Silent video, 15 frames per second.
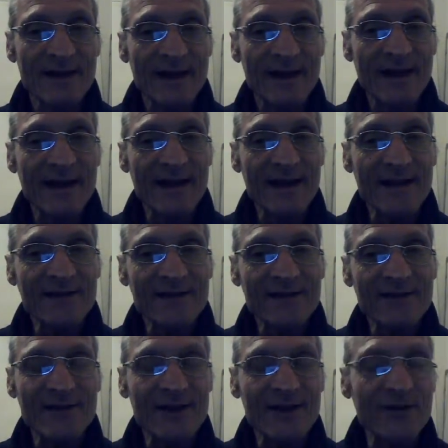and
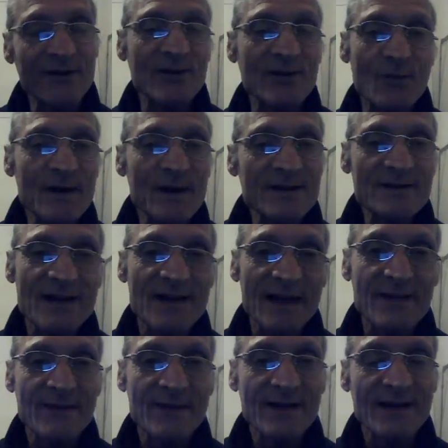then only one
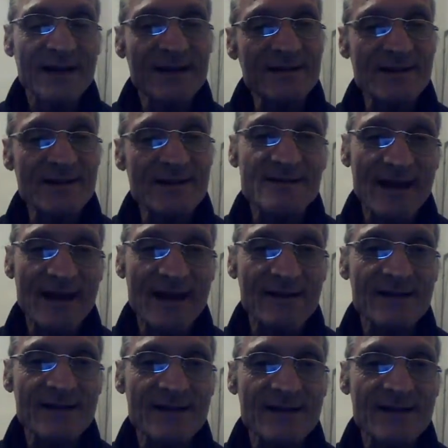time exists at a
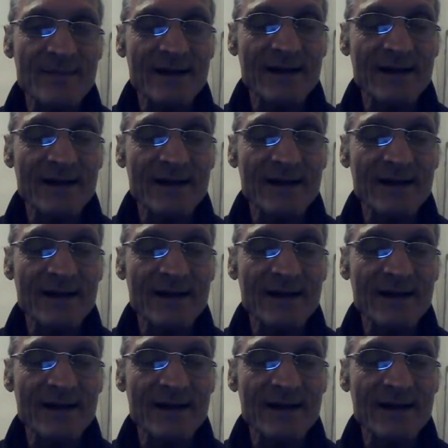time,